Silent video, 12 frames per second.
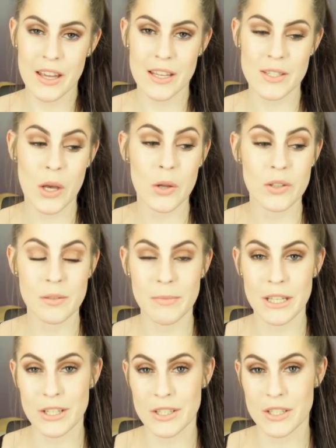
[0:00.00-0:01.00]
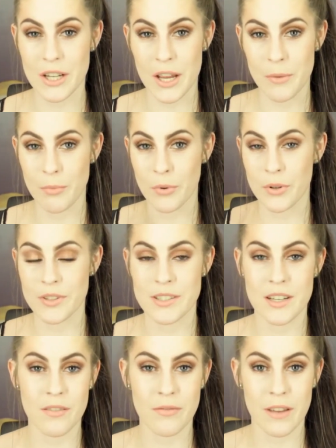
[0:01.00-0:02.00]
It's ultimately just a
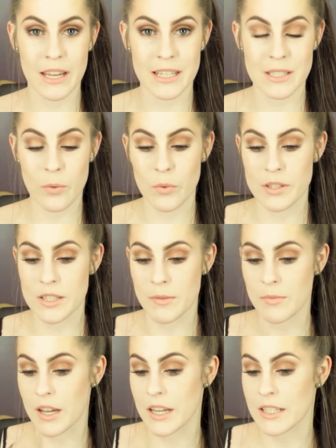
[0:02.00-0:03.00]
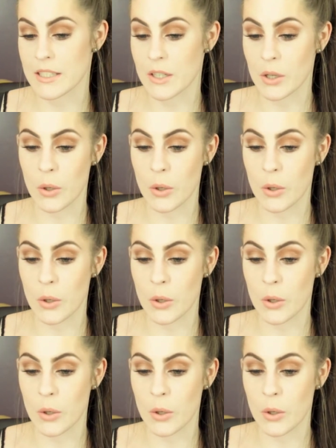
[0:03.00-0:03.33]
bronzed up face with some nice